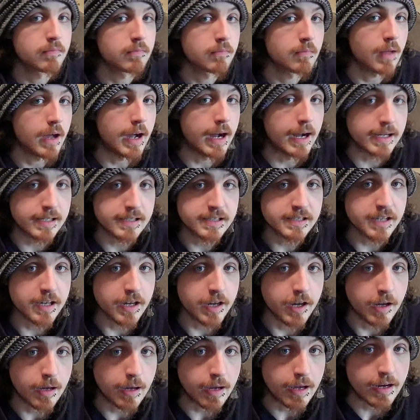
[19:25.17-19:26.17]
I'd
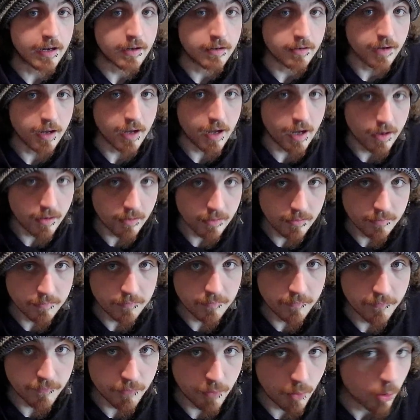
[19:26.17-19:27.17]
say,
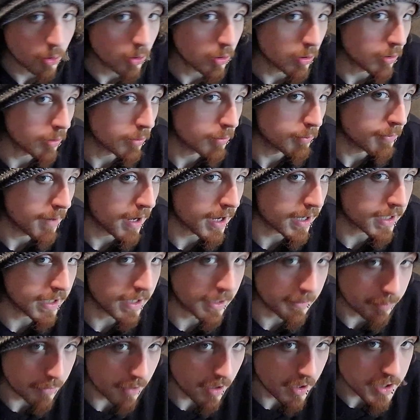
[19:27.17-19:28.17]
for my kind
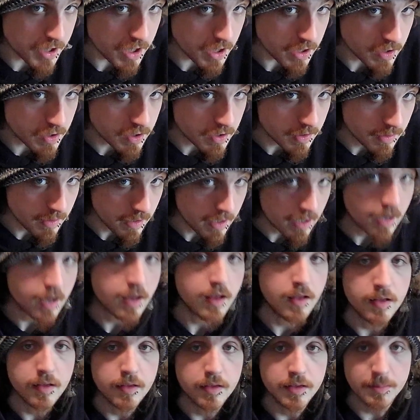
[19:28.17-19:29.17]
of project,
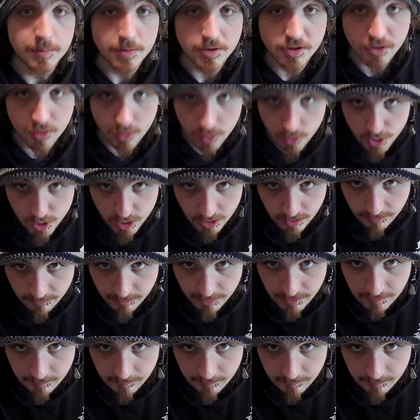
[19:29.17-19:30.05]
the most crucial number.